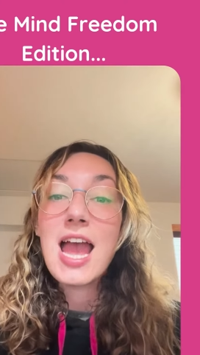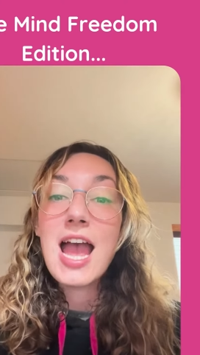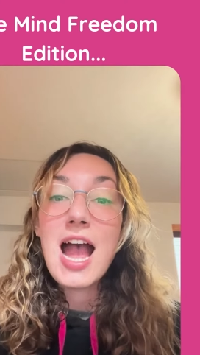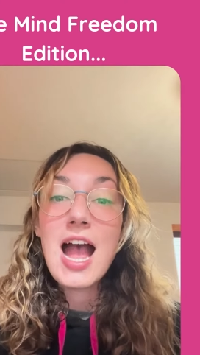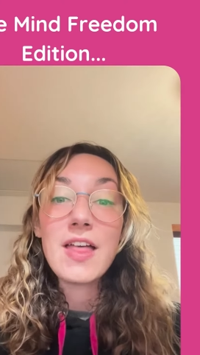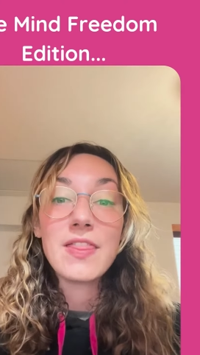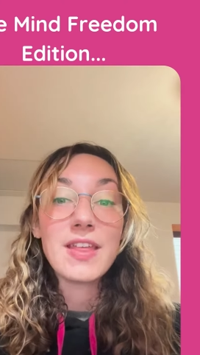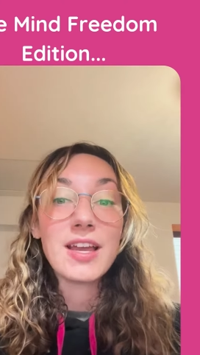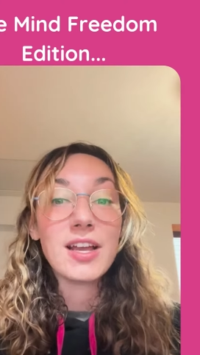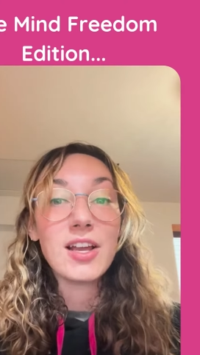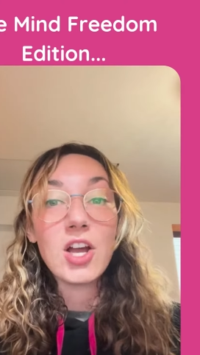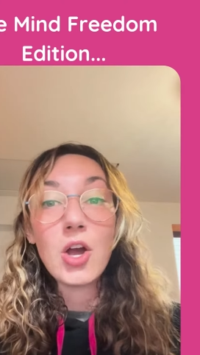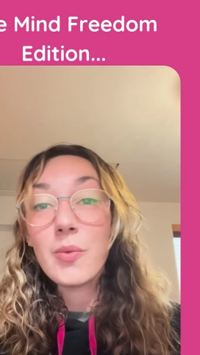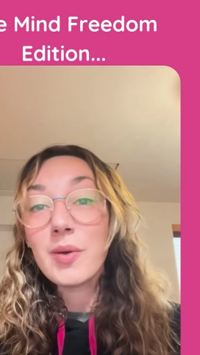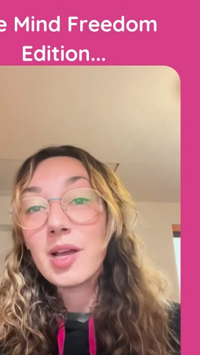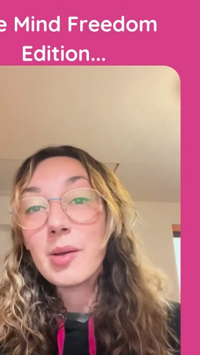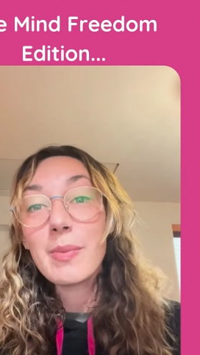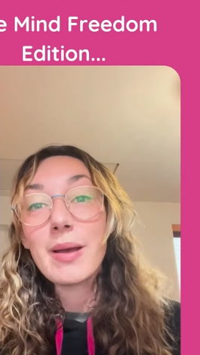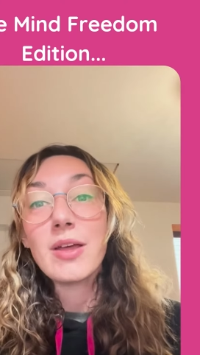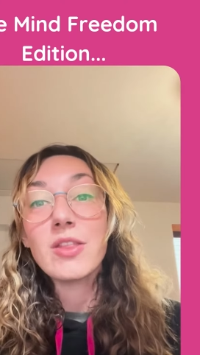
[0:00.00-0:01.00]
and then
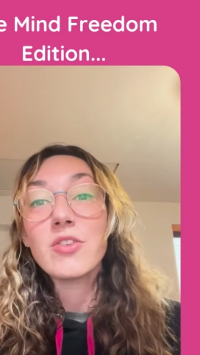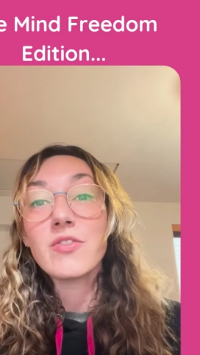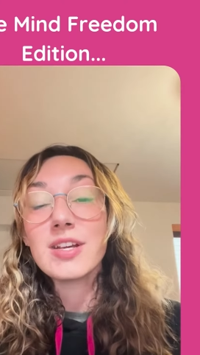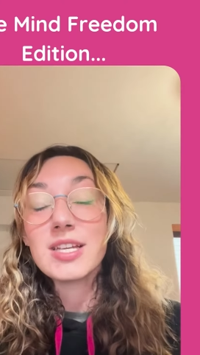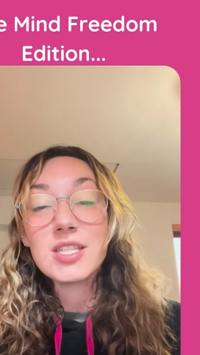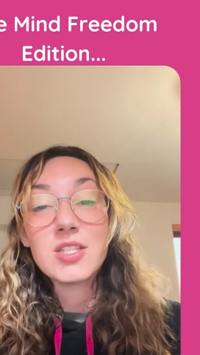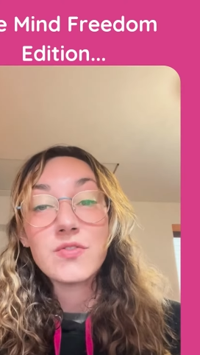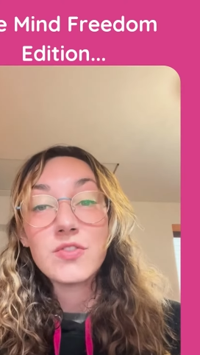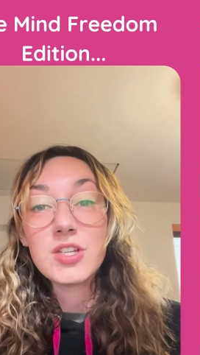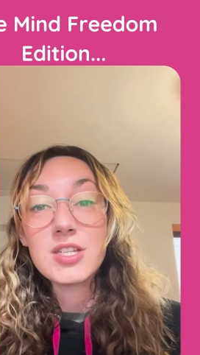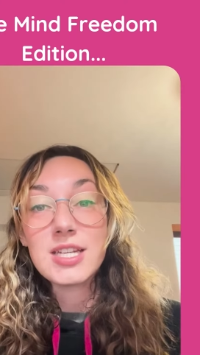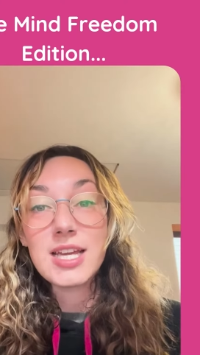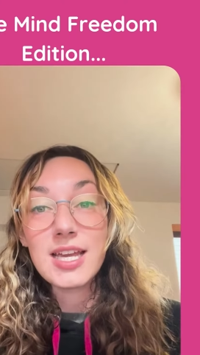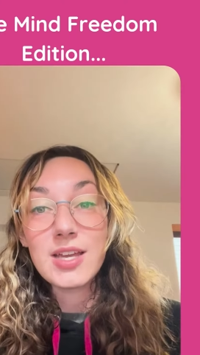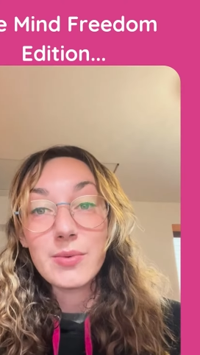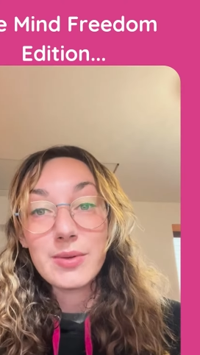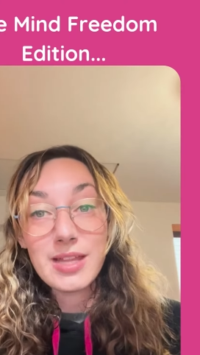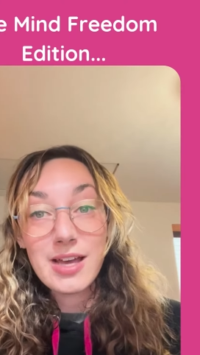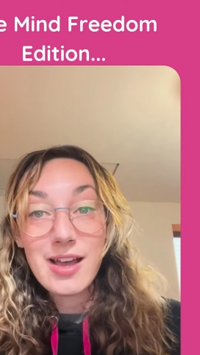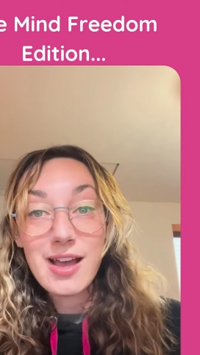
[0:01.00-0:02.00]
going about the rest of your day
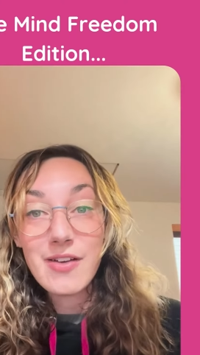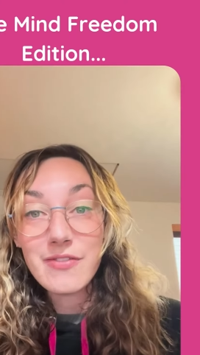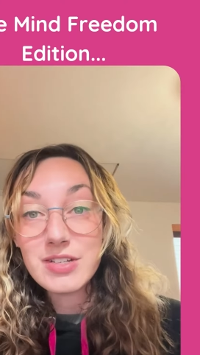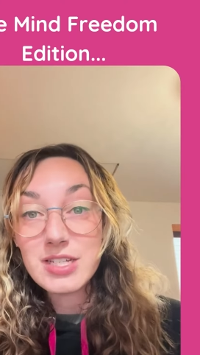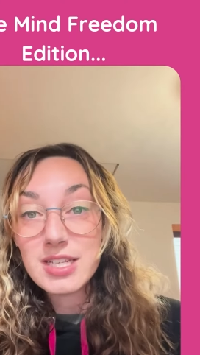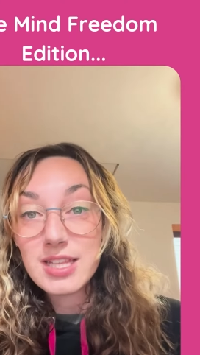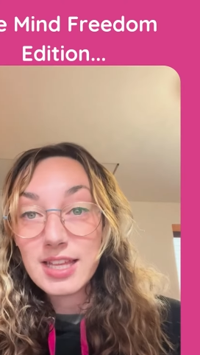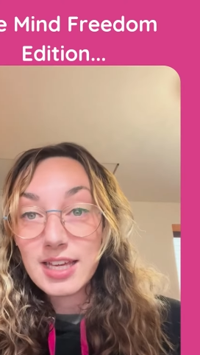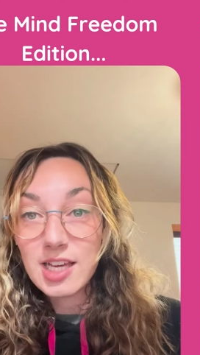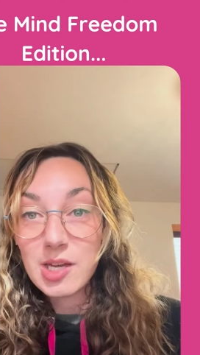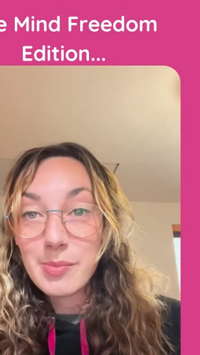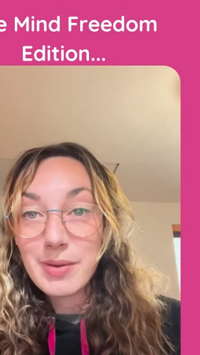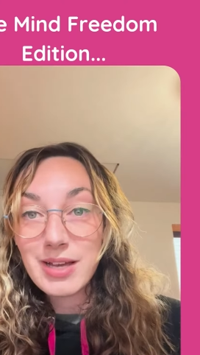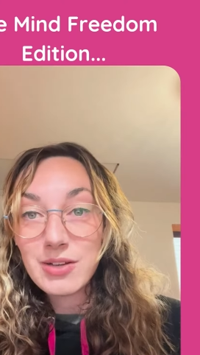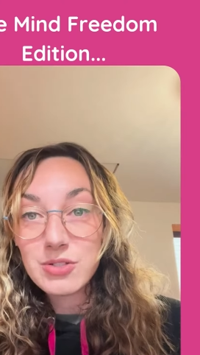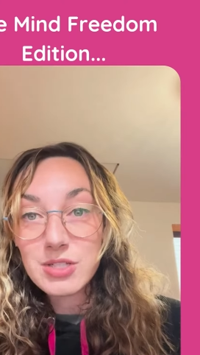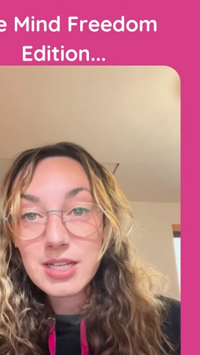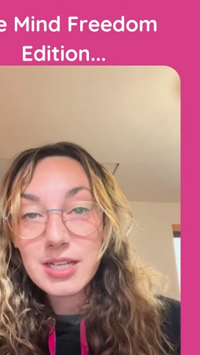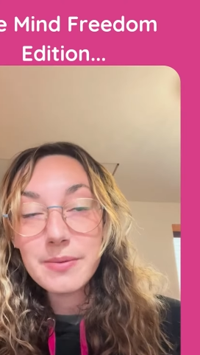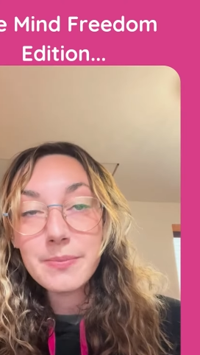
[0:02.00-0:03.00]
without having to think
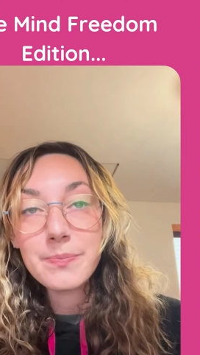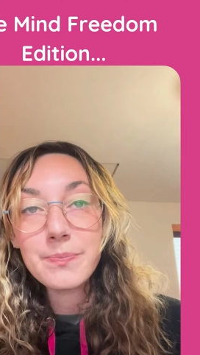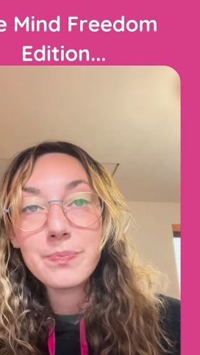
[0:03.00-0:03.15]
about it?